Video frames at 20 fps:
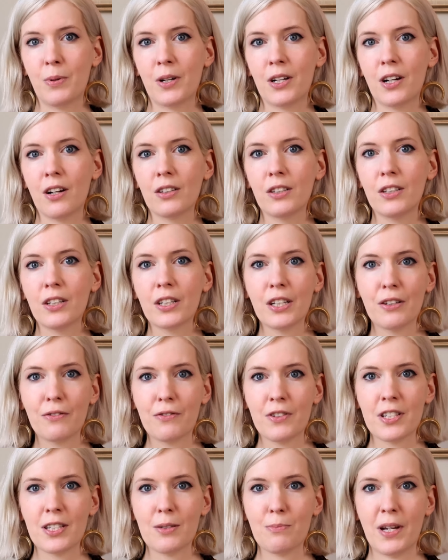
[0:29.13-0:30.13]
but are looking
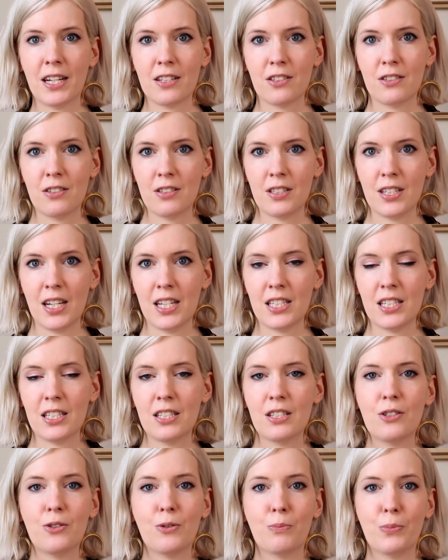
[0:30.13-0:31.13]
for some
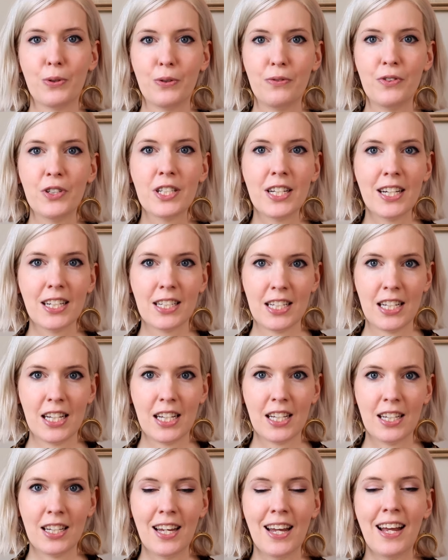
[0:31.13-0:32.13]
exercises to improve your
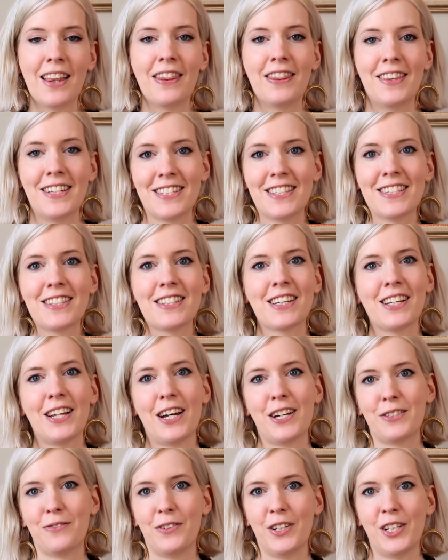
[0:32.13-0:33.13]
technique, this is the
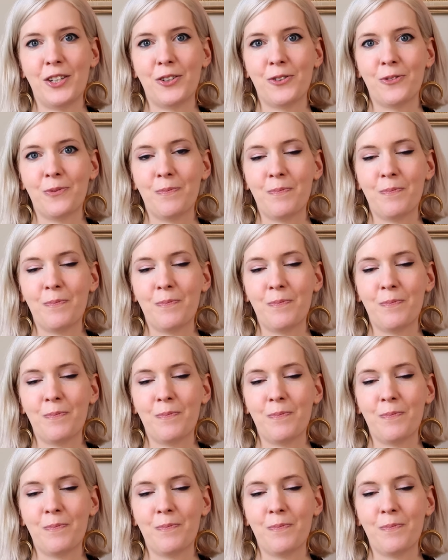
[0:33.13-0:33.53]
class for you.